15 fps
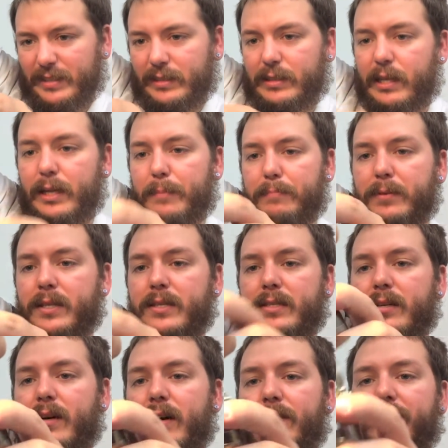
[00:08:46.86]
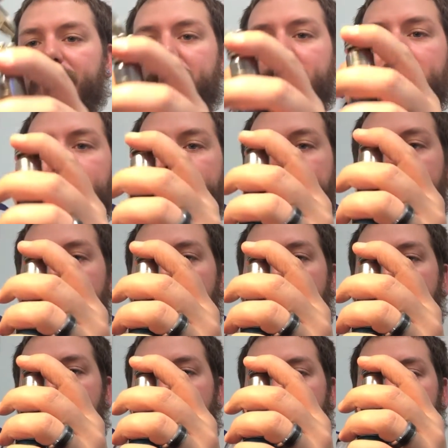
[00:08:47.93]
clip these off. No matter how
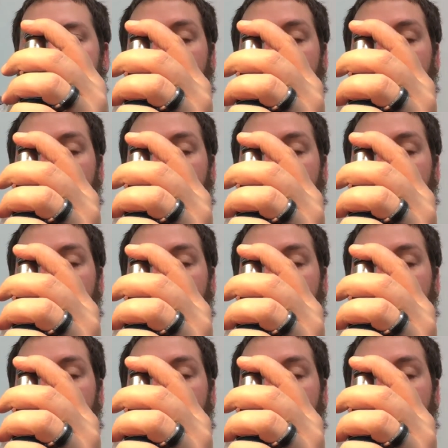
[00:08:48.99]
much trouble